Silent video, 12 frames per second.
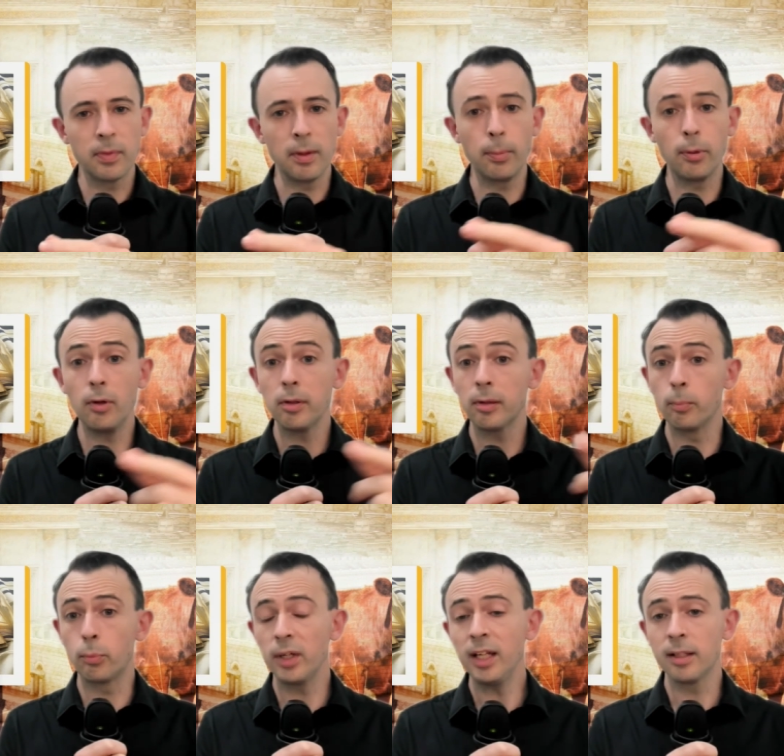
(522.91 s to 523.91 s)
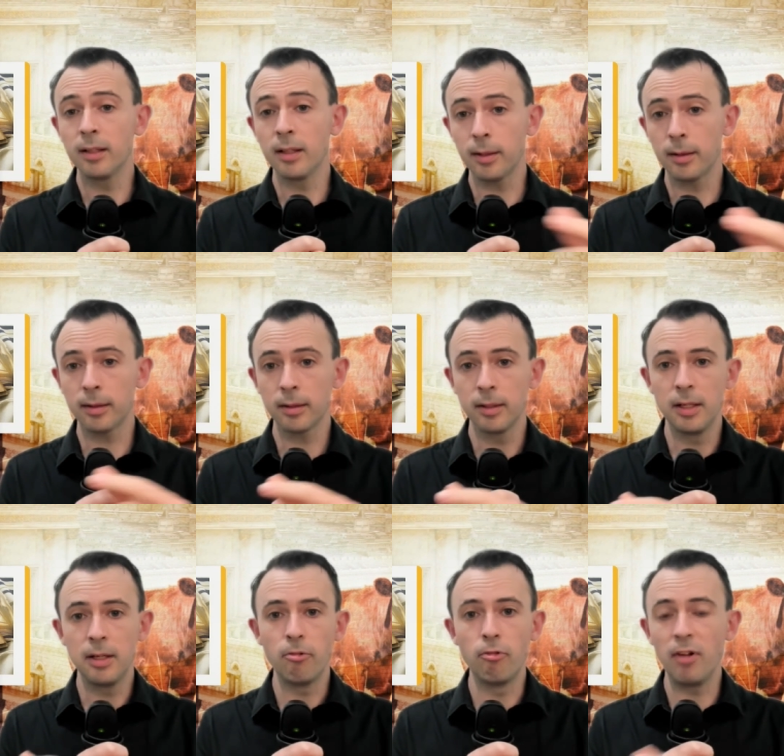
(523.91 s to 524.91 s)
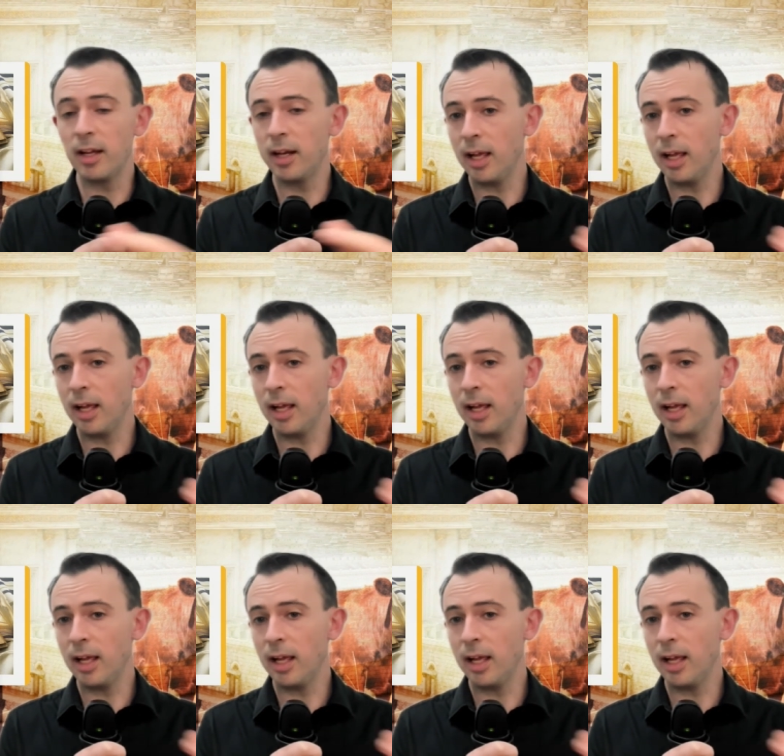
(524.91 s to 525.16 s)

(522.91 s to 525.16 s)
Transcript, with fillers: the person bringing this red